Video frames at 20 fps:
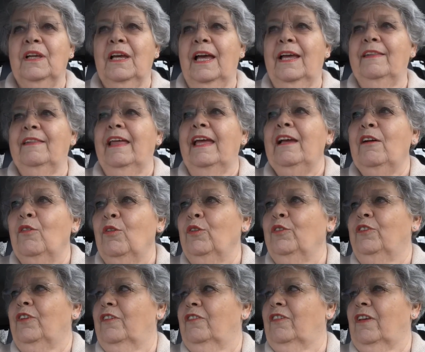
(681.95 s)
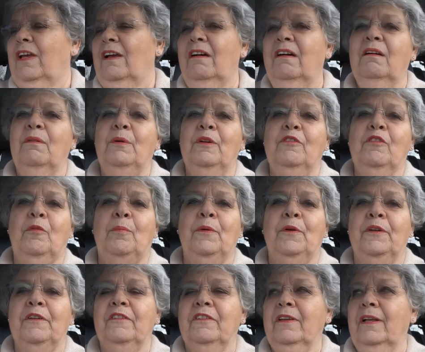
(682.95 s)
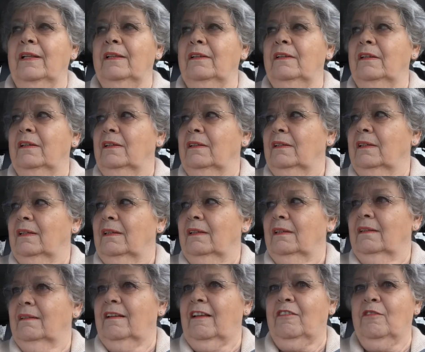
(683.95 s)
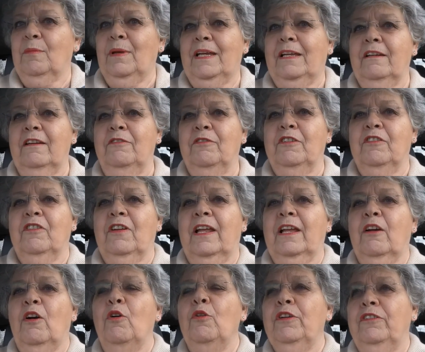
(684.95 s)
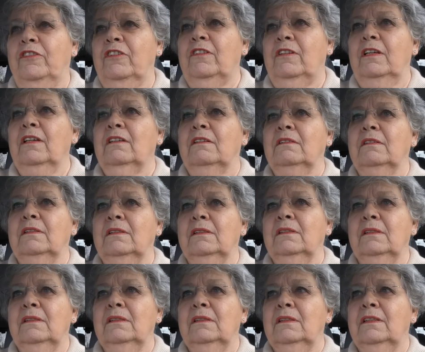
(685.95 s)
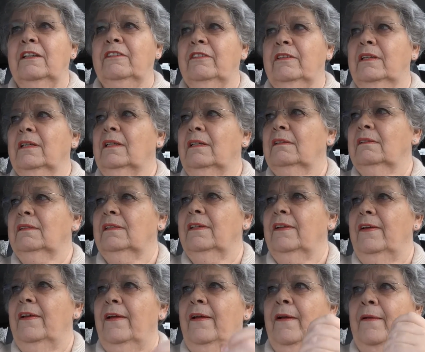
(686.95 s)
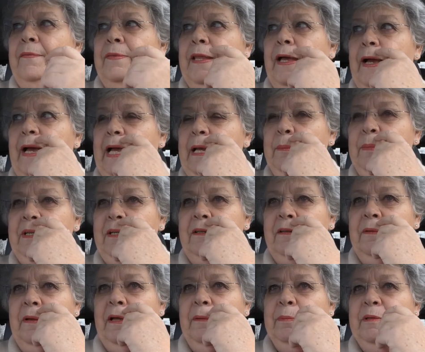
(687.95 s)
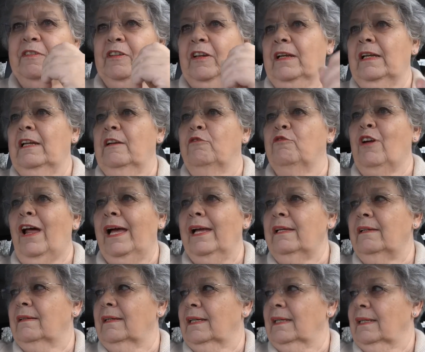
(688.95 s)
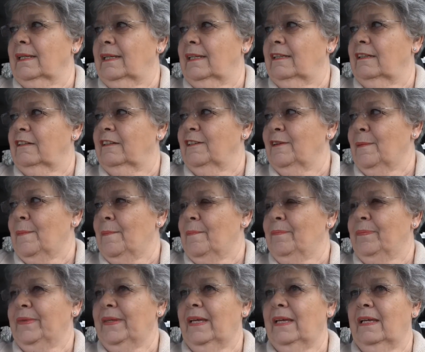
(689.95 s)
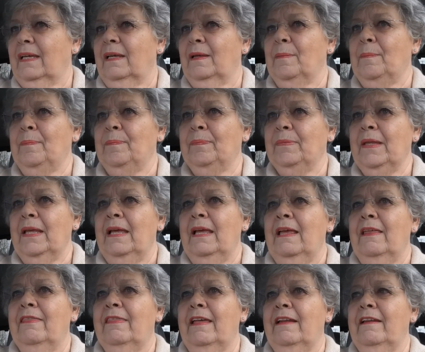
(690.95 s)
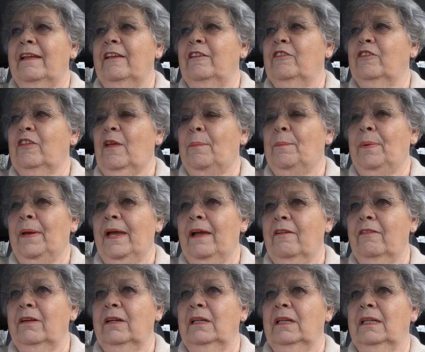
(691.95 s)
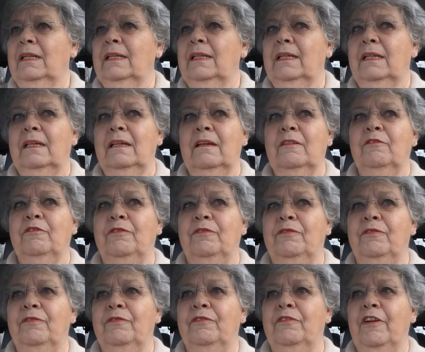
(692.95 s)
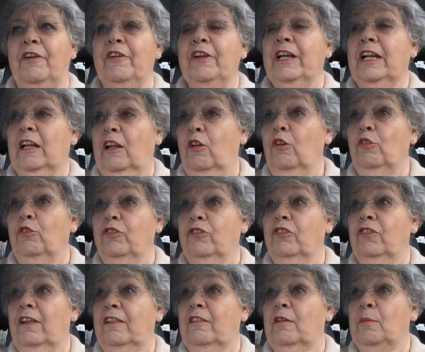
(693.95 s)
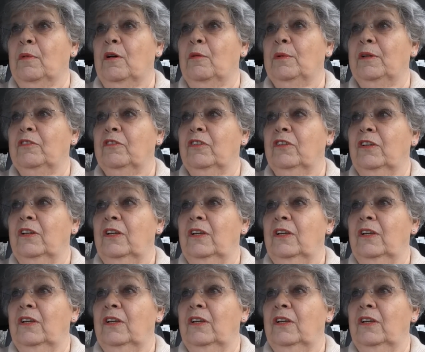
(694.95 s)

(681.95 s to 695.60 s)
And they also say, oh, what's the point, Sal? You know, it doesn't make a difference. And I go, oh, yes, it does. Yes, it does. Now, I'm in a, a particular riding here um, that is apparently very close at the moment.